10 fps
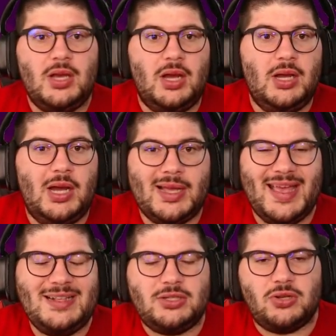
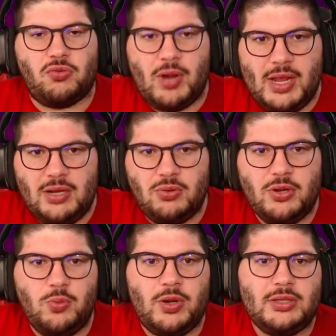against the grain, or
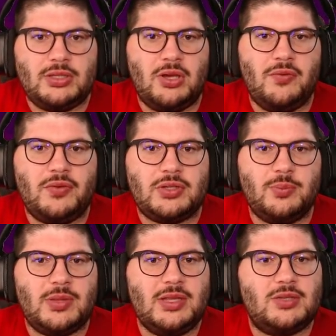you wanted to go for
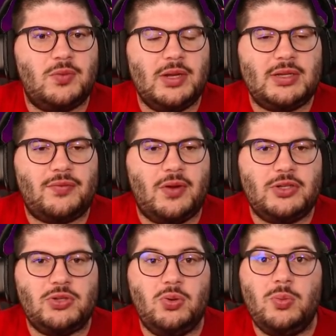something that's really
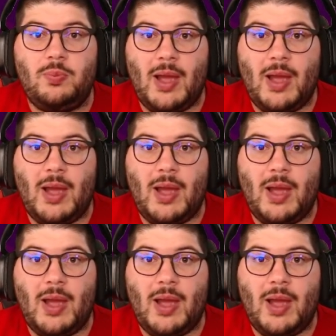differential,